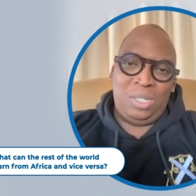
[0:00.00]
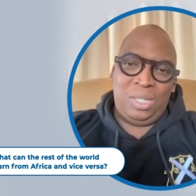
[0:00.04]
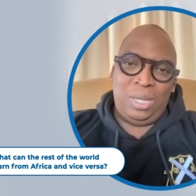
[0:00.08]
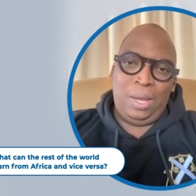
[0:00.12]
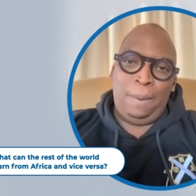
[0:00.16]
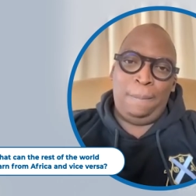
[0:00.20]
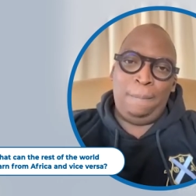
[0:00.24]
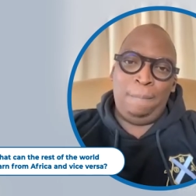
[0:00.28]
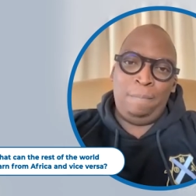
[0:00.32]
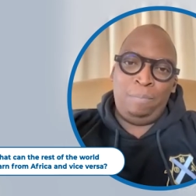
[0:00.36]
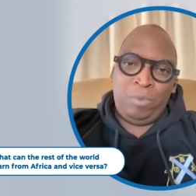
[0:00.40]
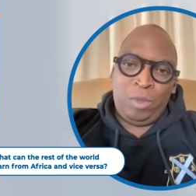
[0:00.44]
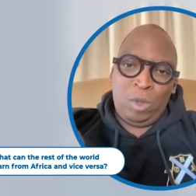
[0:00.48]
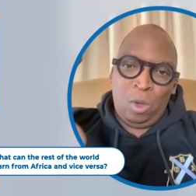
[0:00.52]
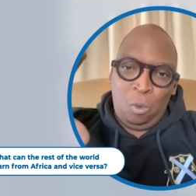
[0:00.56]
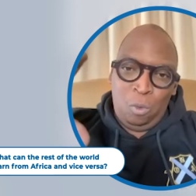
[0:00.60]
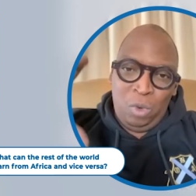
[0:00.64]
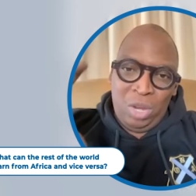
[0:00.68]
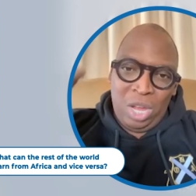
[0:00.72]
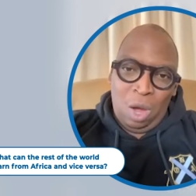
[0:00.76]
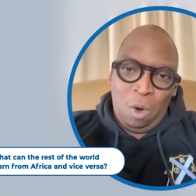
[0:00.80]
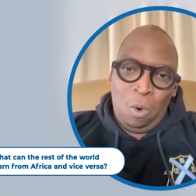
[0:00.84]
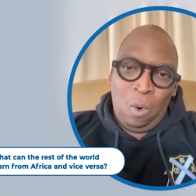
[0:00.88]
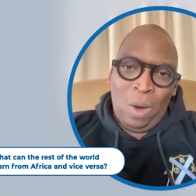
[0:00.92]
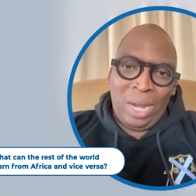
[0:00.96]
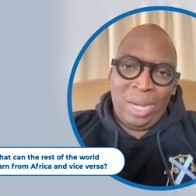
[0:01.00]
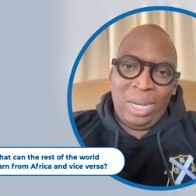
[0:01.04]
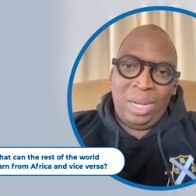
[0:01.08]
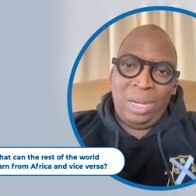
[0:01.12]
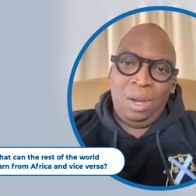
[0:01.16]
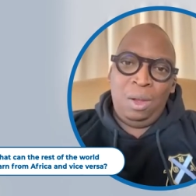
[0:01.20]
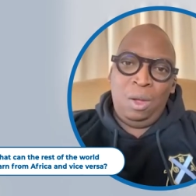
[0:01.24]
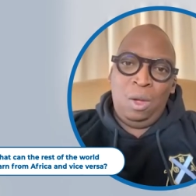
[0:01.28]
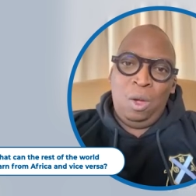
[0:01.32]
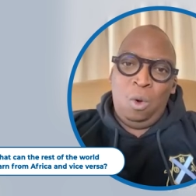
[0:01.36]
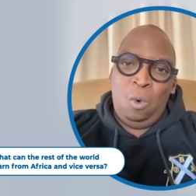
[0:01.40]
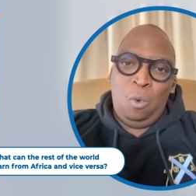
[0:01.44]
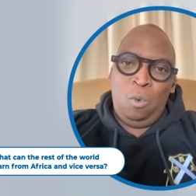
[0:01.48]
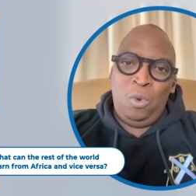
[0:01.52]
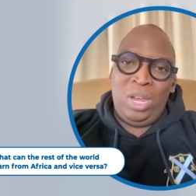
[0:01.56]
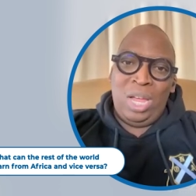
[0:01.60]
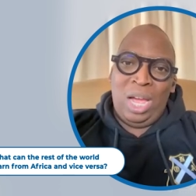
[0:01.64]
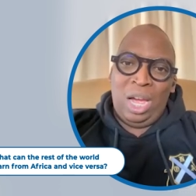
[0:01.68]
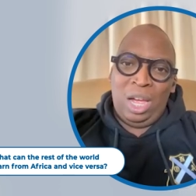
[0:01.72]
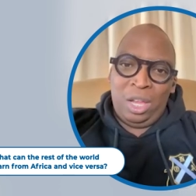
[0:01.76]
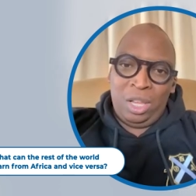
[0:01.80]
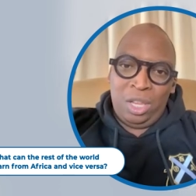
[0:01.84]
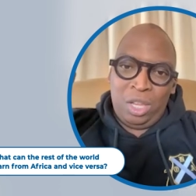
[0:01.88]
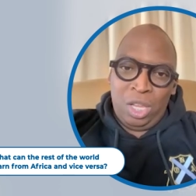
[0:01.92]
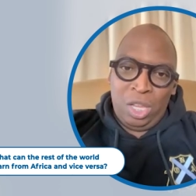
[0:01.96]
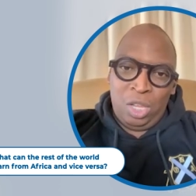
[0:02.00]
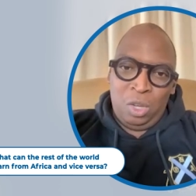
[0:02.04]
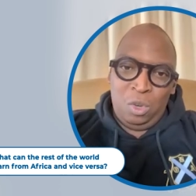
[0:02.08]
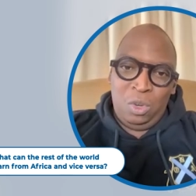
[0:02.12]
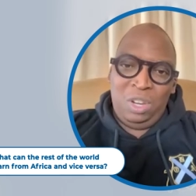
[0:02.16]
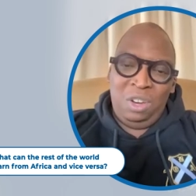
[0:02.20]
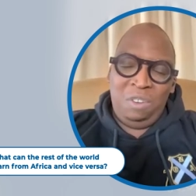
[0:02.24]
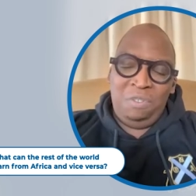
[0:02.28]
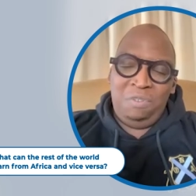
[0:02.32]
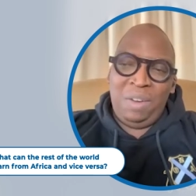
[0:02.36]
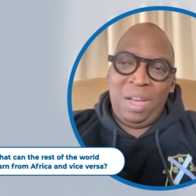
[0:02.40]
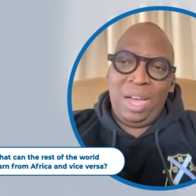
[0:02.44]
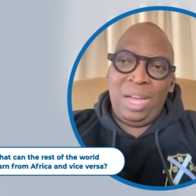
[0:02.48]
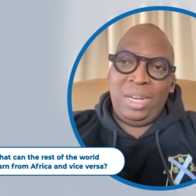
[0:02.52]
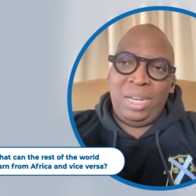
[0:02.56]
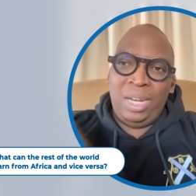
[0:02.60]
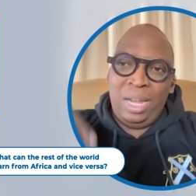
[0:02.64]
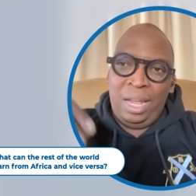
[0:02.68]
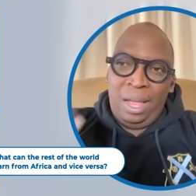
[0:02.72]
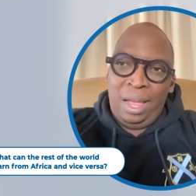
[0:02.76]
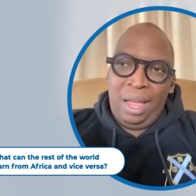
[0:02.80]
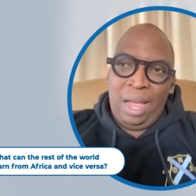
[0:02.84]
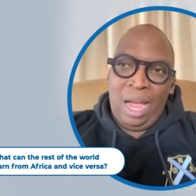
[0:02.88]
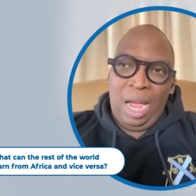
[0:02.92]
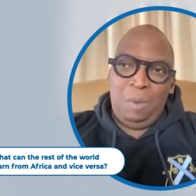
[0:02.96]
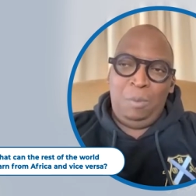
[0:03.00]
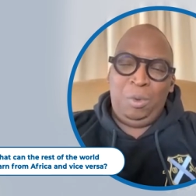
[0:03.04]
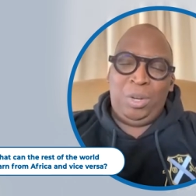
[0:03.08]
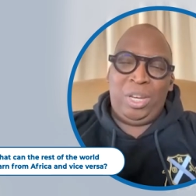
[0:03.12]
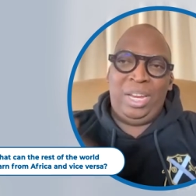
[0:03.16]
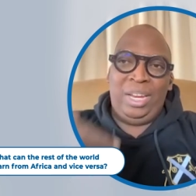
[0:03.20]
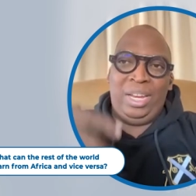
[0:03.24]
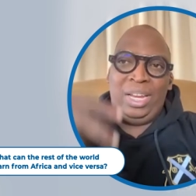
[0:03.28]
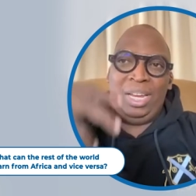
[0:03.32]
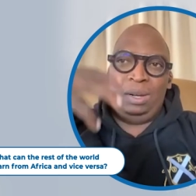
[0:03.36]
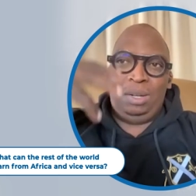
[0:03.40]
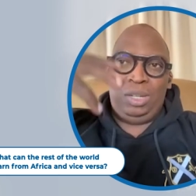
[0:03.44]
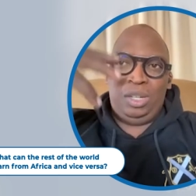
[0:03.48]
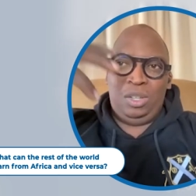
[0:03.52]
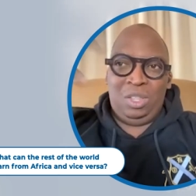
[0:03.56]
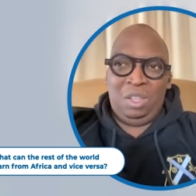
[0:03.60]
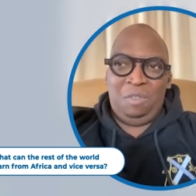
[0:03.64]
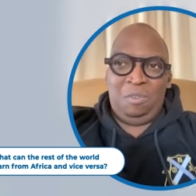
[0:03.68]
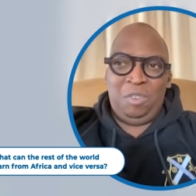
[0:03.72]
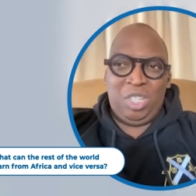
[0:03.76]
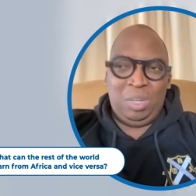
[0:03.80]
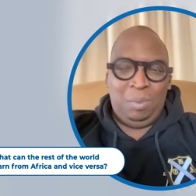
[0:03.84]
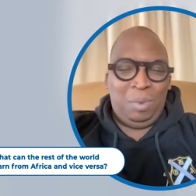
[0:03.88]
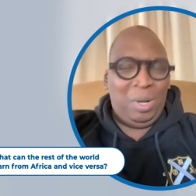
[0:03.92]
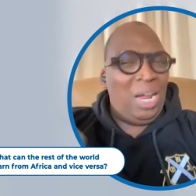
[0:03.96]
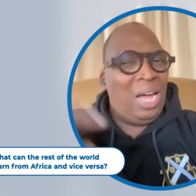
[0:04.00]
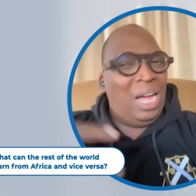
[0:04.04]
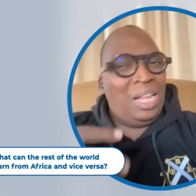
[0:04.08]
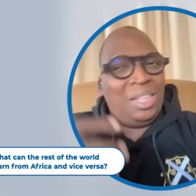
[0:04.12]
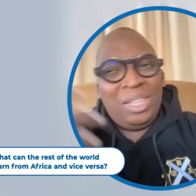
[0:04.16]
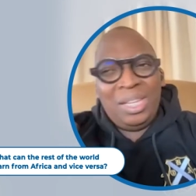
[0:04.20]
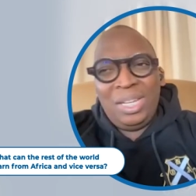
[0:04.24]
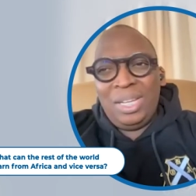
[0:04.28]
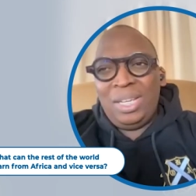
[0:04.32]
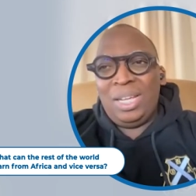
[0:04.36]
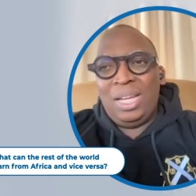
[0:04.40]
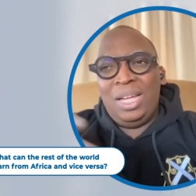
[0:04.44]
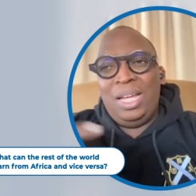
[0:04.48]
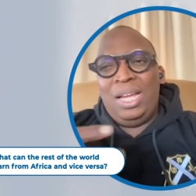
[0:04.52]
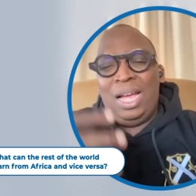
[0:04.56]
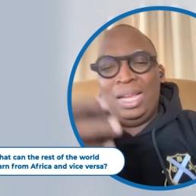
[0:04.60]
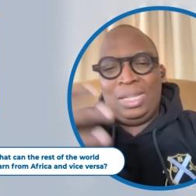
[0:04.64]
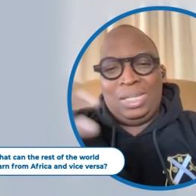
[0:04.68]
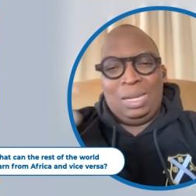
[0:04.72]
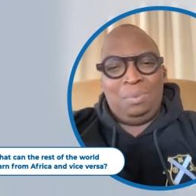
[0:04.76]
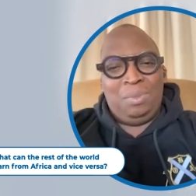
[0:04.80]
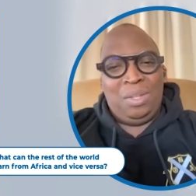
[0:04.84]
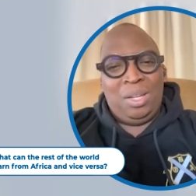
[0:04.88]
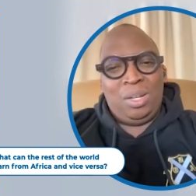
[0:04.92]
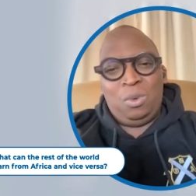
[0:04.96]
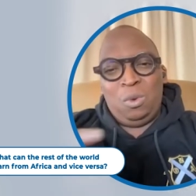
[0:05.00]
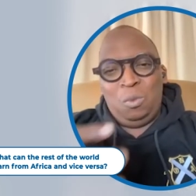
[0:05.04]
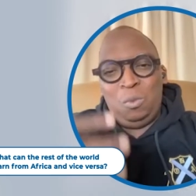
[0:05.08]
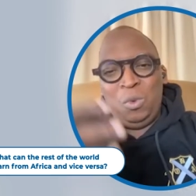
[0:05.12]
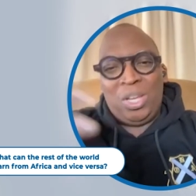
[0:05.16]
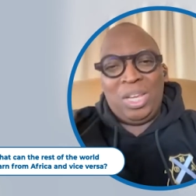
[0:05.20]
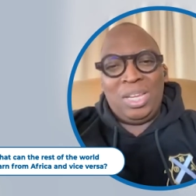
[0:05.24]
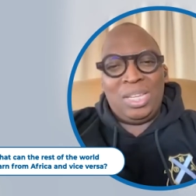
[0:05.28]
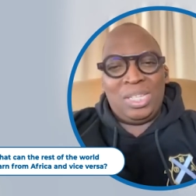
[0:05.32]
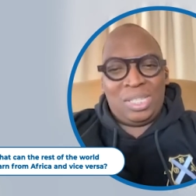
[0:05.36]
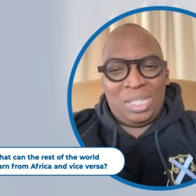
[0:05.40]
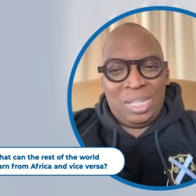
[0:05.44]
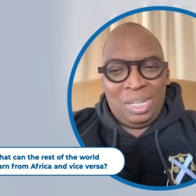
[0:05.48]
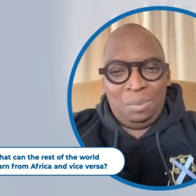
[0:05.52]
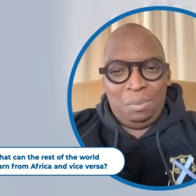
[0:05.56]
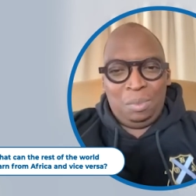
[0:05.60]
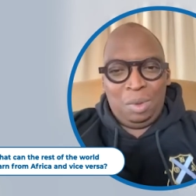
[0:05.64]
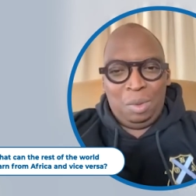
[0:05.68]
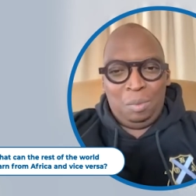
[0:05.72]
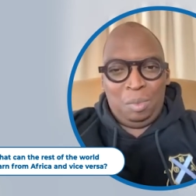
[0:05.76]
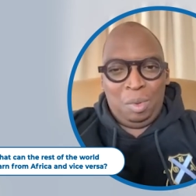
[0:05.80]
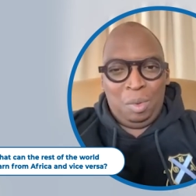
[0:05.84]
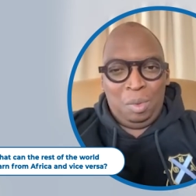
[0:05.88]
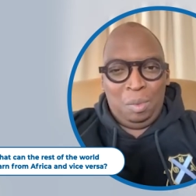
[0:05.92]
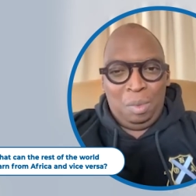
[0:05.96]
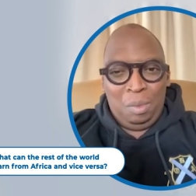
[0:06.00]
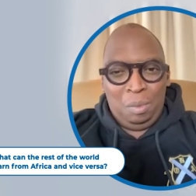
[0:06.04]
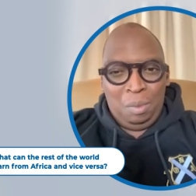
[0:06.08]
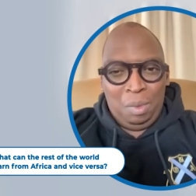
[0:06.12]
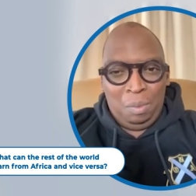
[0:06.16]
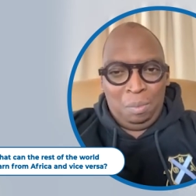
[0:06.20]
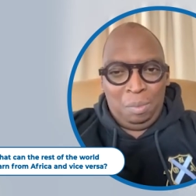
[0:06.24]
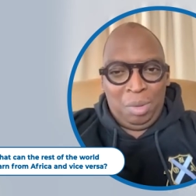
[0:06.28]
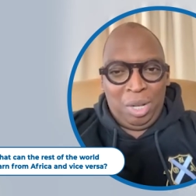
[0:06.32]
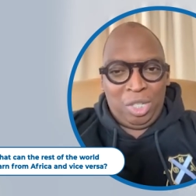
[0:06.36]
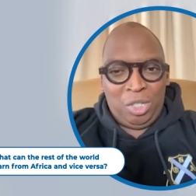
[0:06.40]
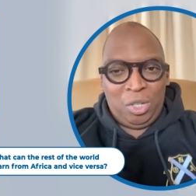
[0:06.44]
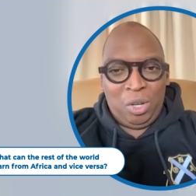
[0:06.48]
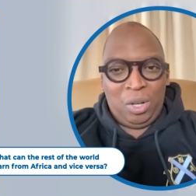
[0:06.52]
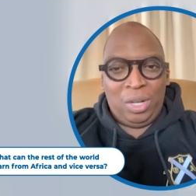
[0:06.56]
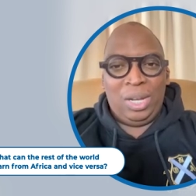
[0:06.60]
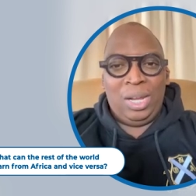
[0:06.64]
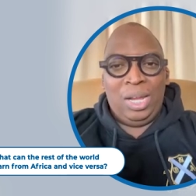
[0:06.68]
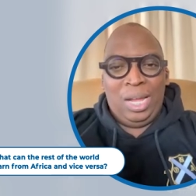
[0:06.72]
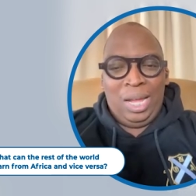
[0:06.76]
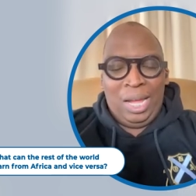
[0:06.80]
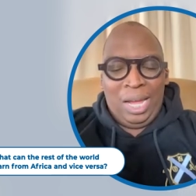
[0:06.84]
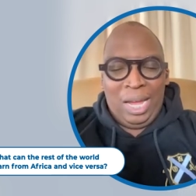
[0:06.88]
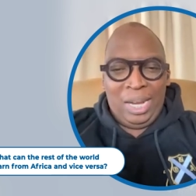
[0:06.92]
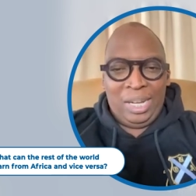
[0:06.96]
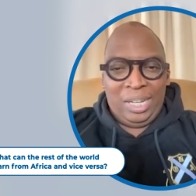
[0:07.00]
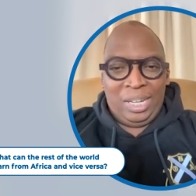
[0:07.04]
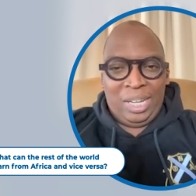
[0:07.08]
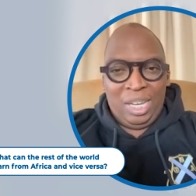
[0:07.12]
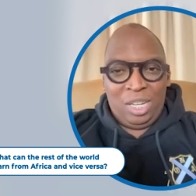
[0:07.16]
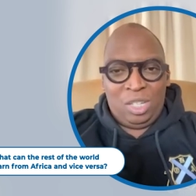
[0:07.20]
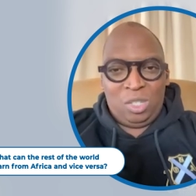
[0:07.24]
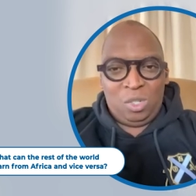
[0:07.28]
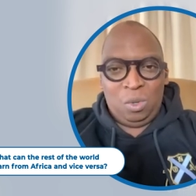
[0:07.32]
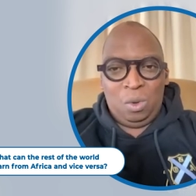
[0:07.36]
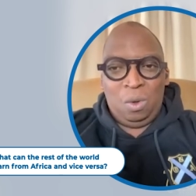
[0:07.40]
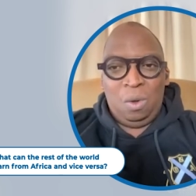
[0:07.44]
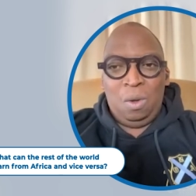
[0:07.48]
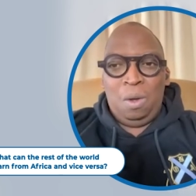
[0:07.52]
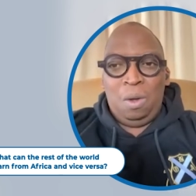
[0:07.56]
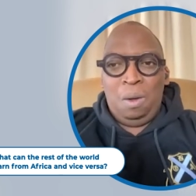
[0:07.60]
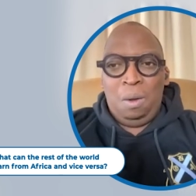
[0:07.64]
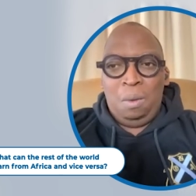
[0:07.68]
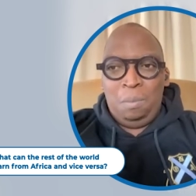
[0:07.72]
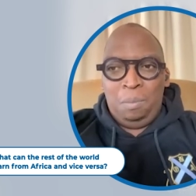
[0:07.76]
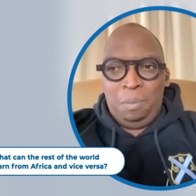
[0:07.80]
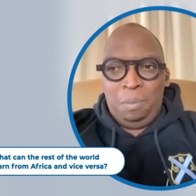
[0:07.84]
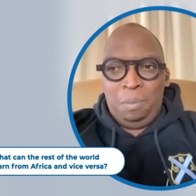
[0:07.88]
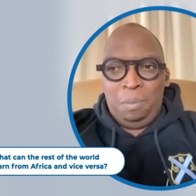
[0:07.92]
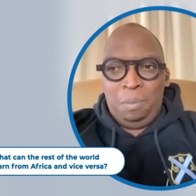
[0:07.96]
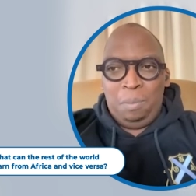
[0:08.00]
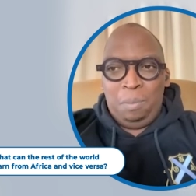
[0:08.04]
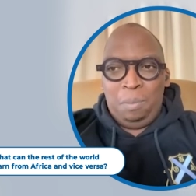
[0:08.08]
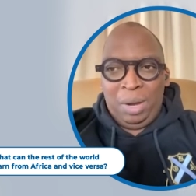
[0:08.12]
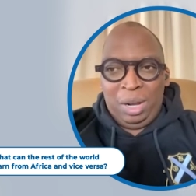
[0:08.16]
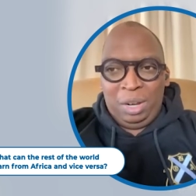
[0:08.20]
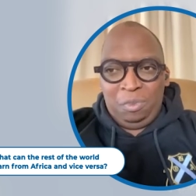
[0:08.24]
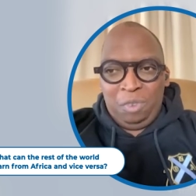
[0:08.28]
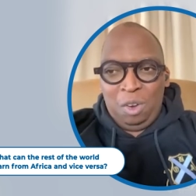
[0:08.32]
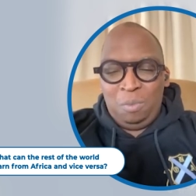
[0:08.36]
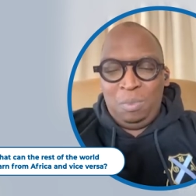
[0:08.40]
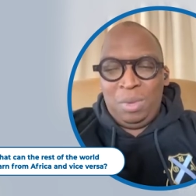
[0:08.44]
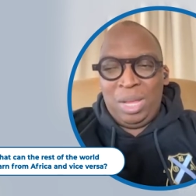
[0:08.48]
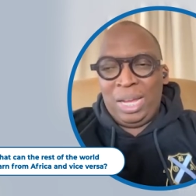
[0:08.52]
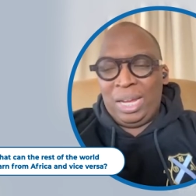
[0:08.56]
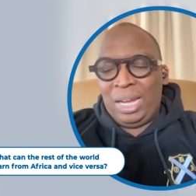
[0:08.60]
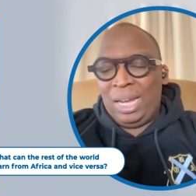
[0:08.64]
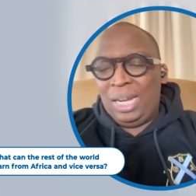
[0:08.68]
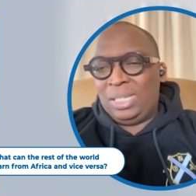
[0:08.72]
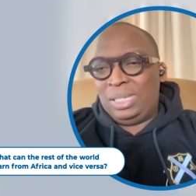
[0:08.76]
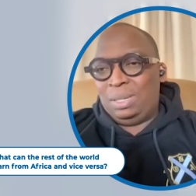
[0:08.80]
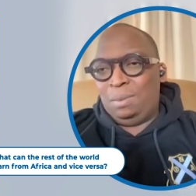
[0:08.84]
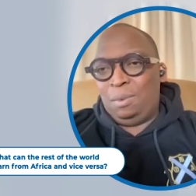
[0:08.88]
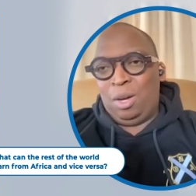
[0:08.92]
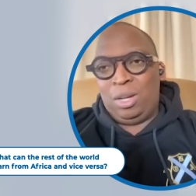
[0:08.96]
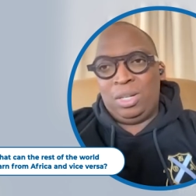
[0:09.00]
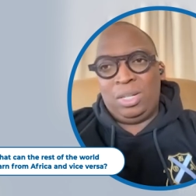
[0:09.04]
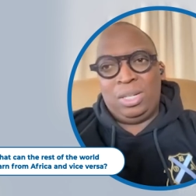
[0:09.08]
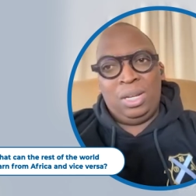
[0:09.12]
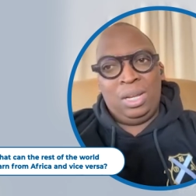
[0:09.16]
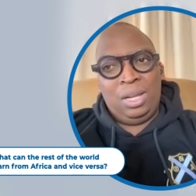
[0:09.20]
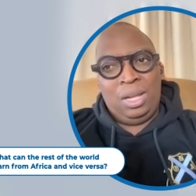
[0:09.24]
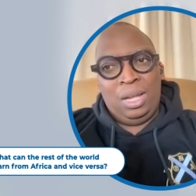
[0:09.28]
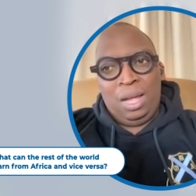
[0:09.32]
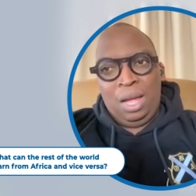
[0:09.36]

Say, we are one, we are unified, and we can get to the future. But I think it's something that we can still build on and get to. But for me, I think it's about